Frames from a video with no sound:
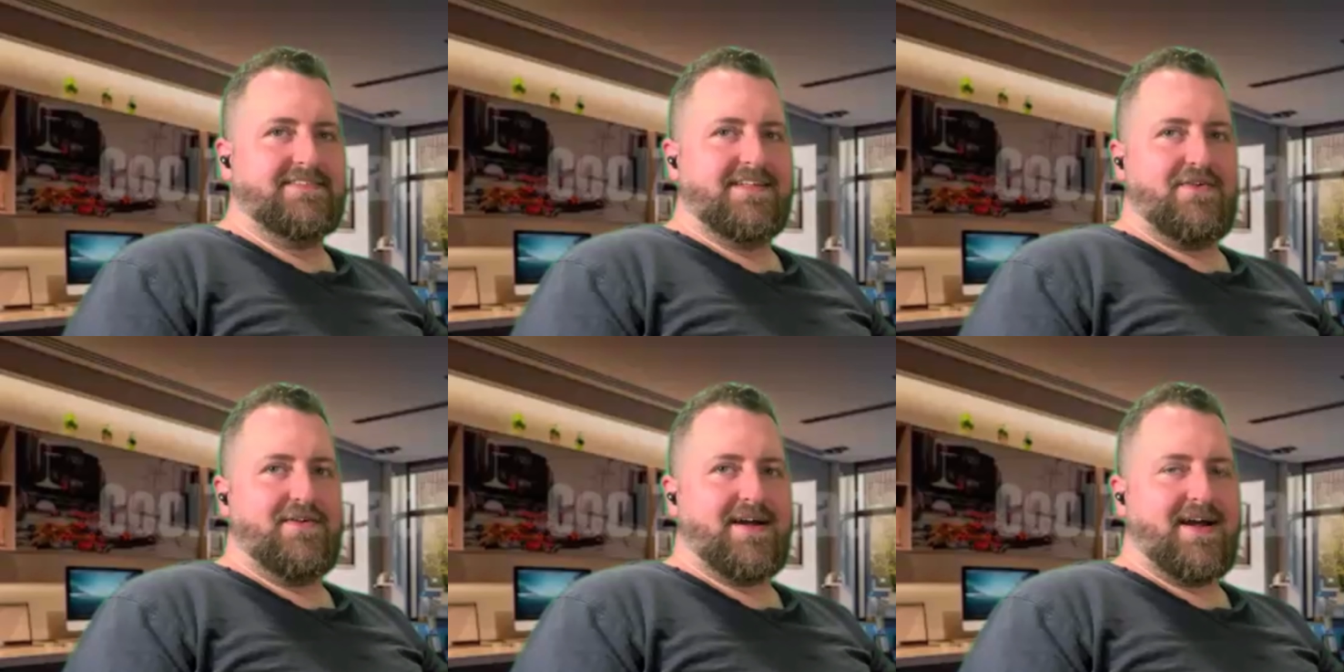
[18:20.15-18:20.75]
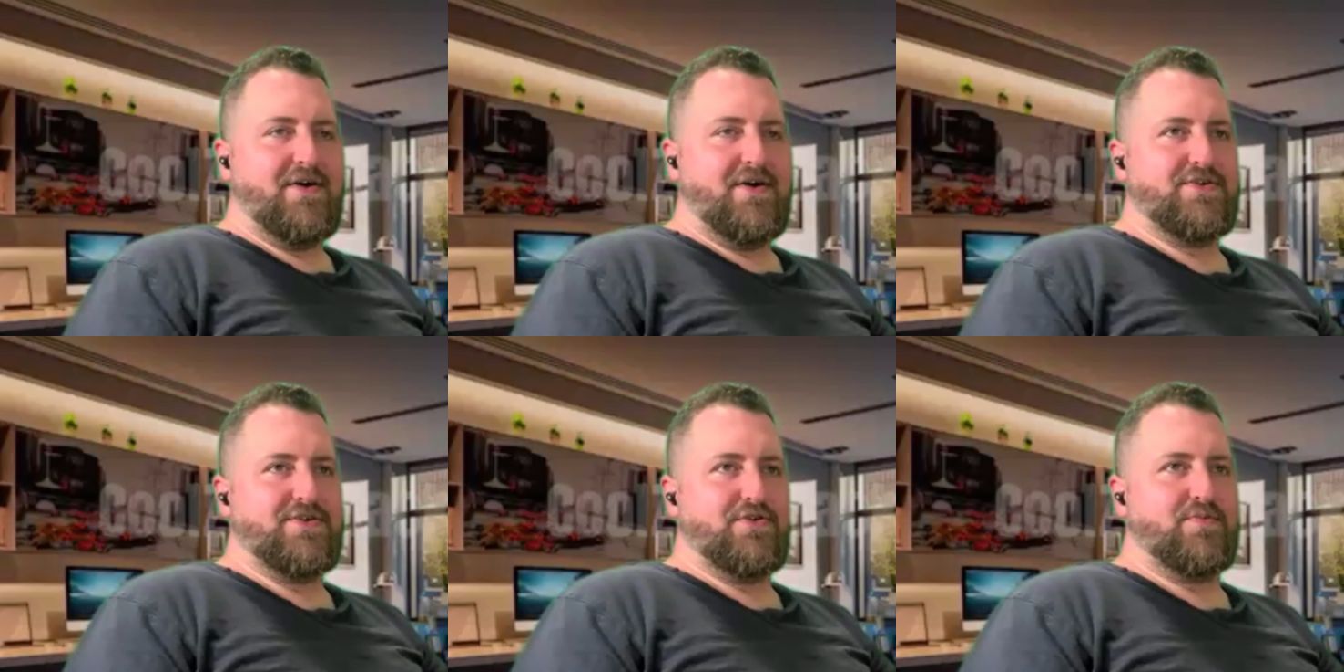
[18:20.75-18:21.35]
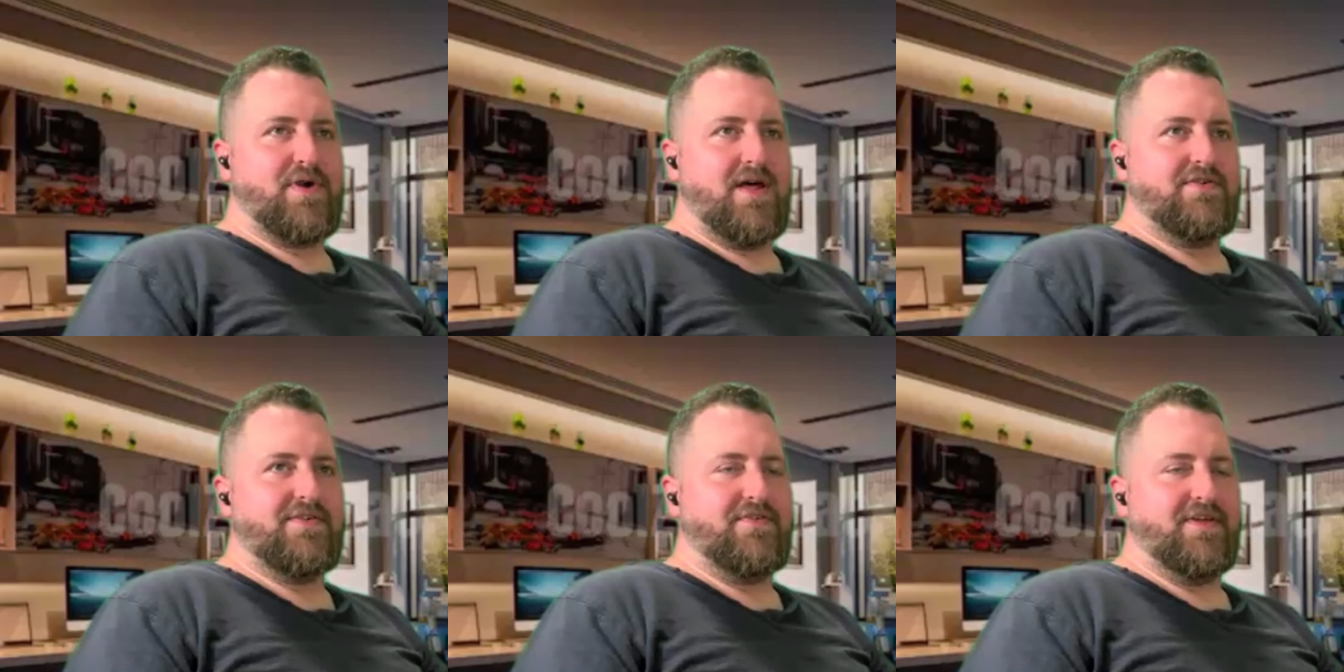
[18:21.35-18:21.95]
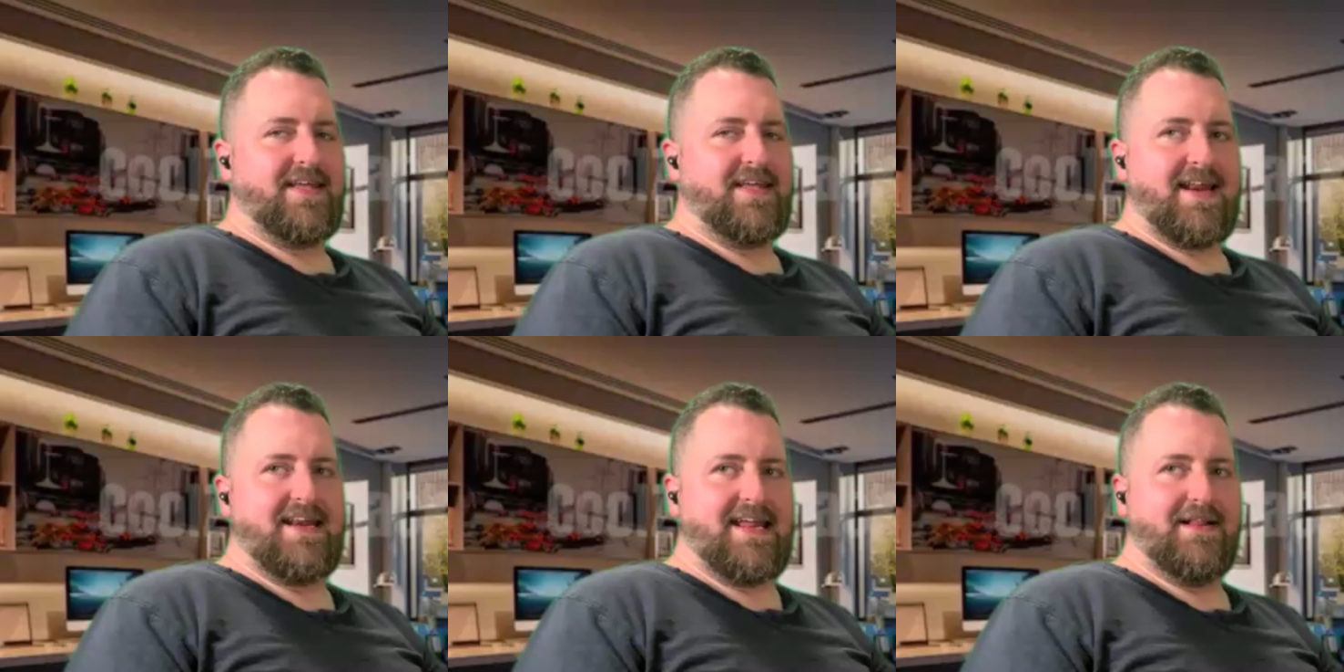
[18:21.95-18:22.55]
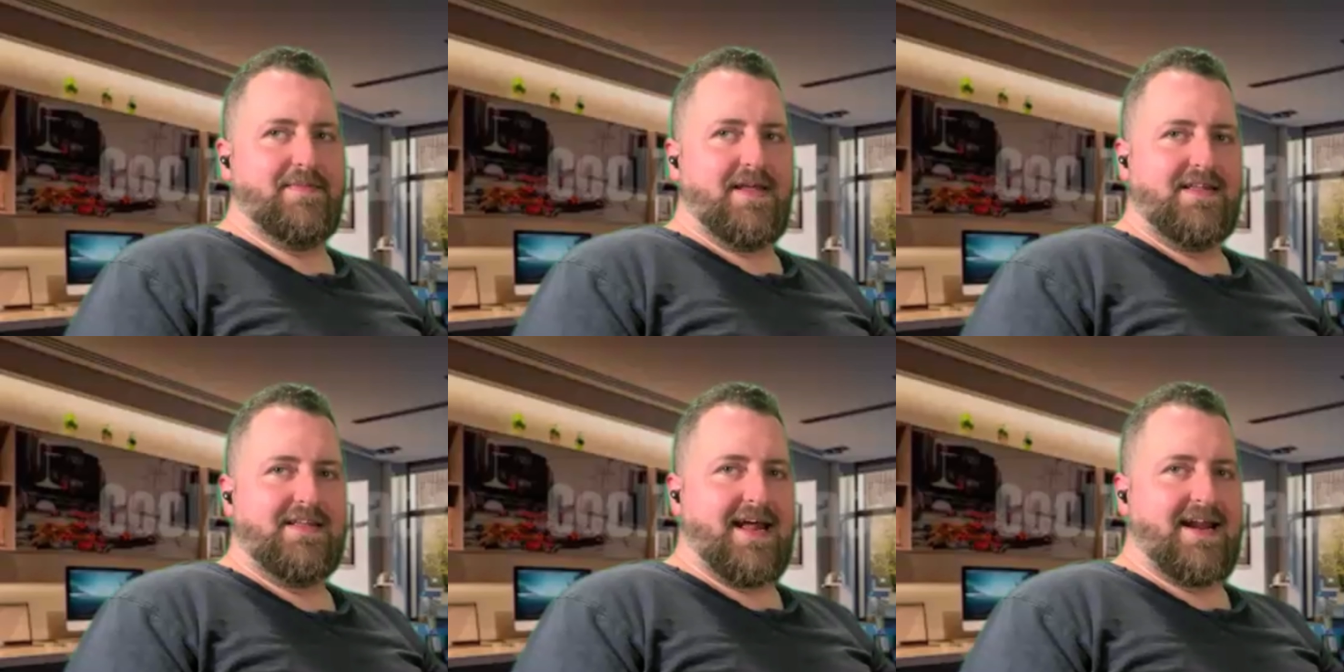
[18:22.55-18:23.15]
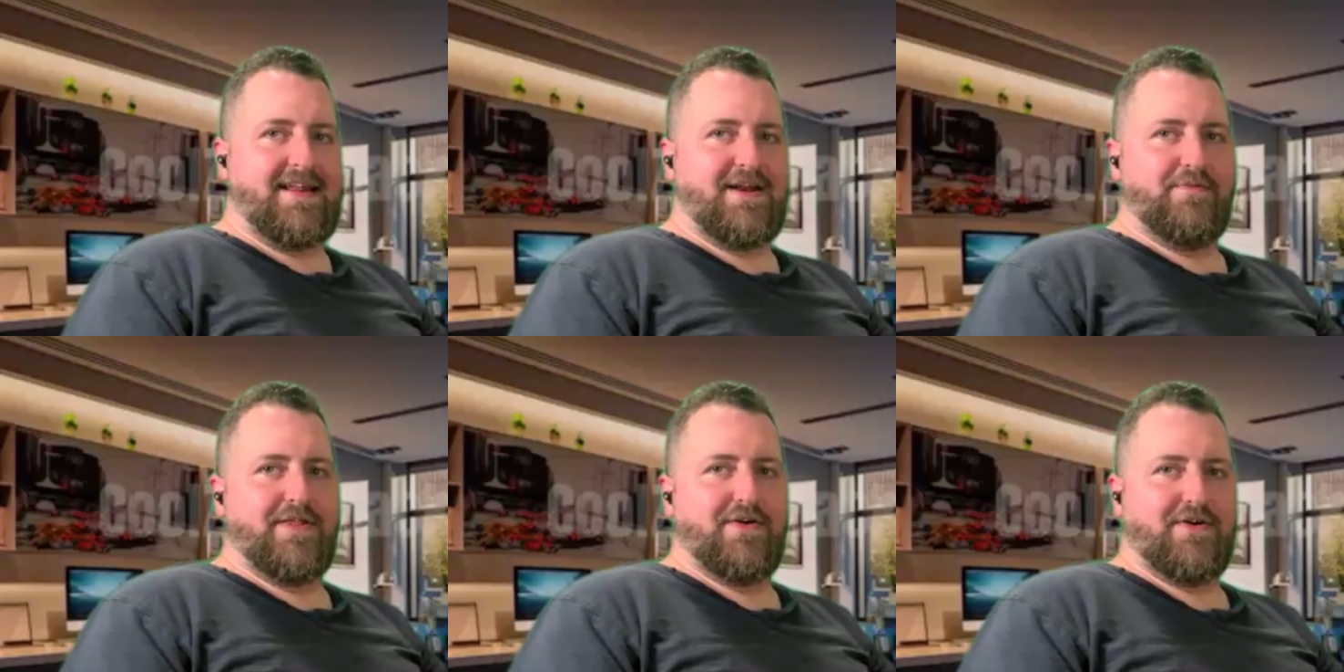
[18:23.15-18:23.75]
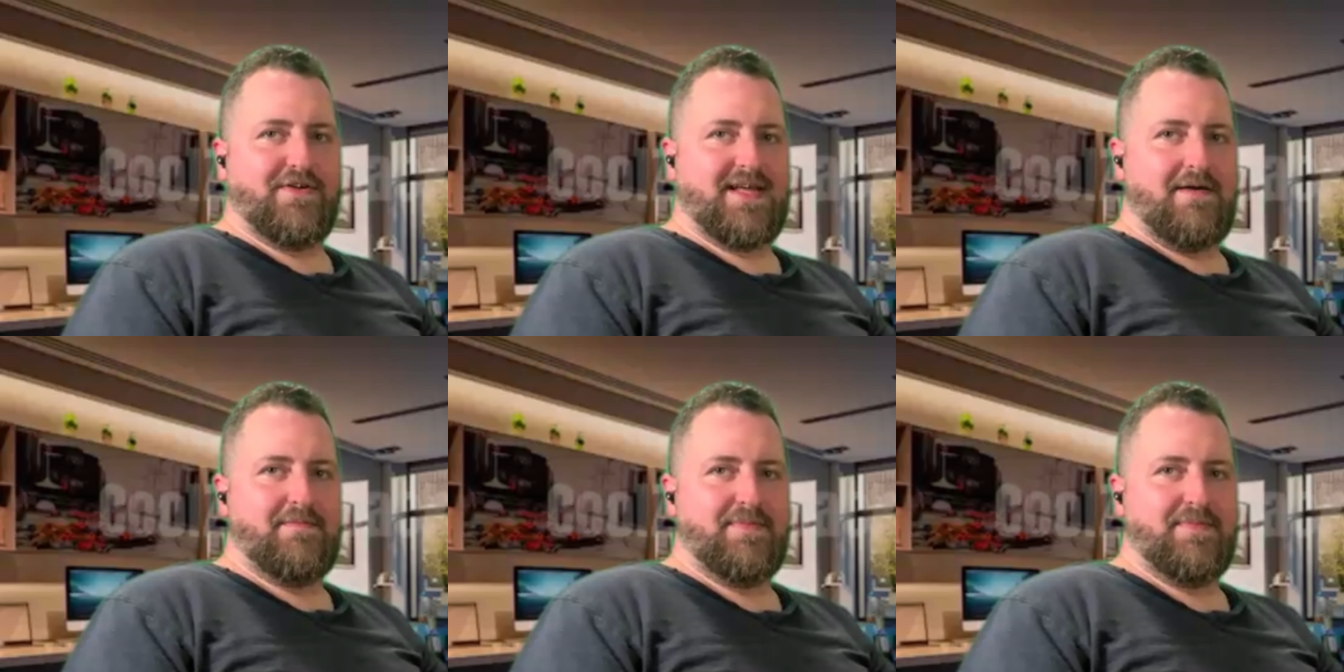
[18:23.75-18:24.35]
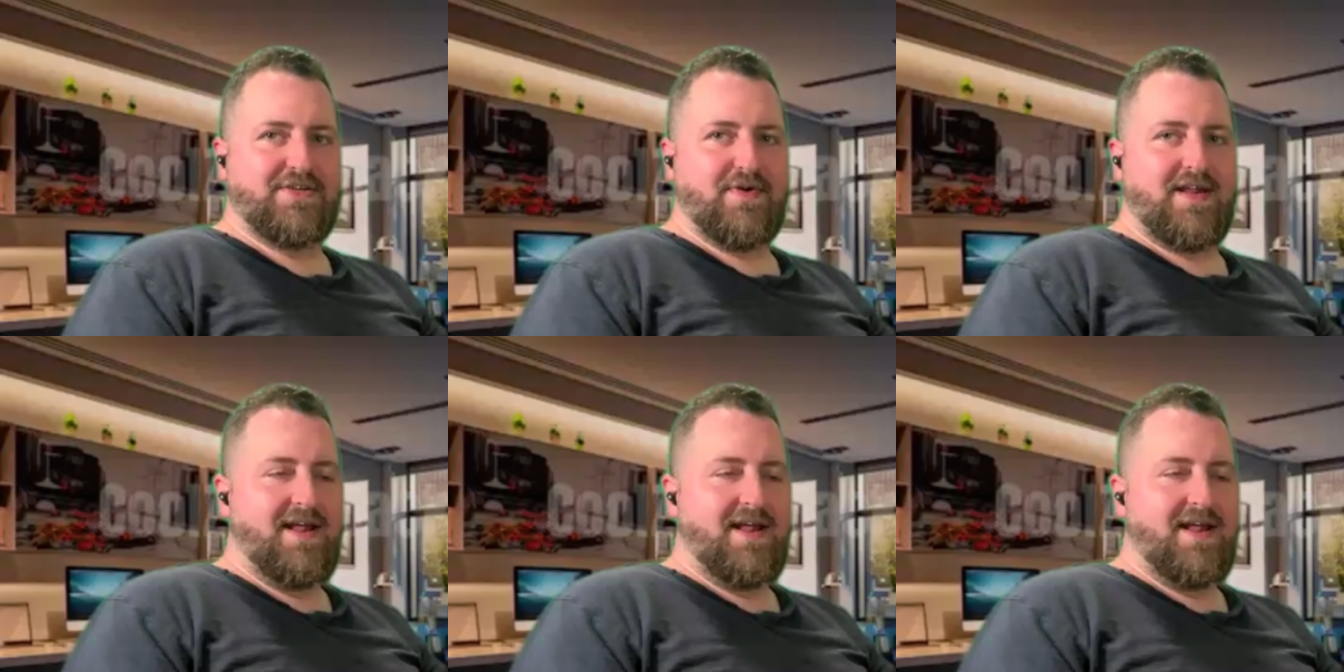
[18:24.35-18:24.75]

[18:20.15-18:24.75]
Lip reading: I know as an older brother, you feel like you got to needle me. You got to needle me the whole time. But guess